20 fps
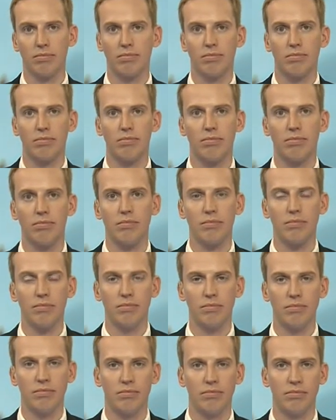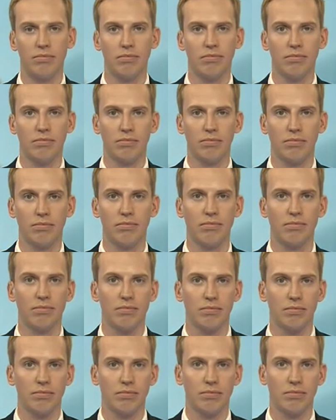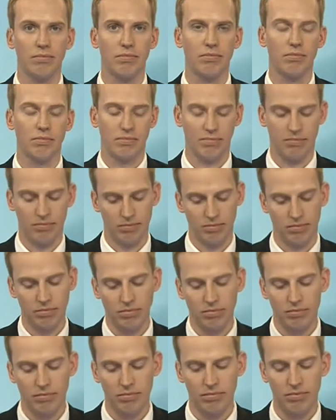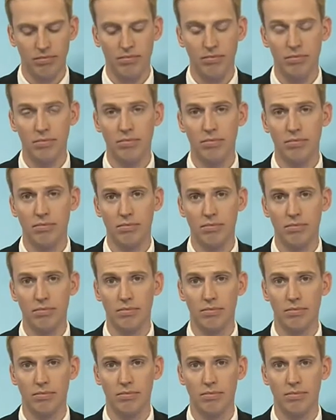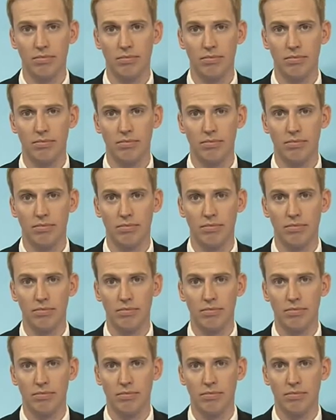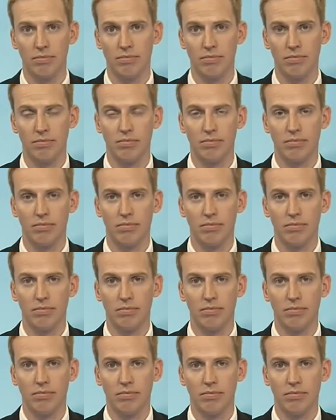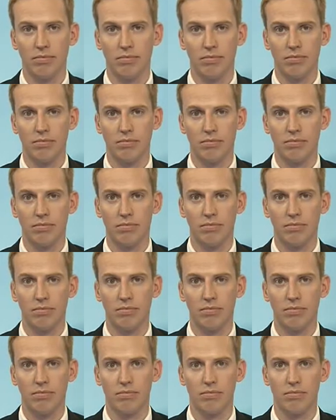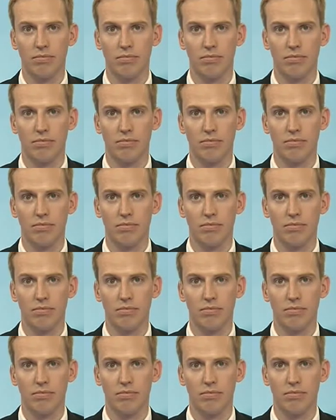[no speech]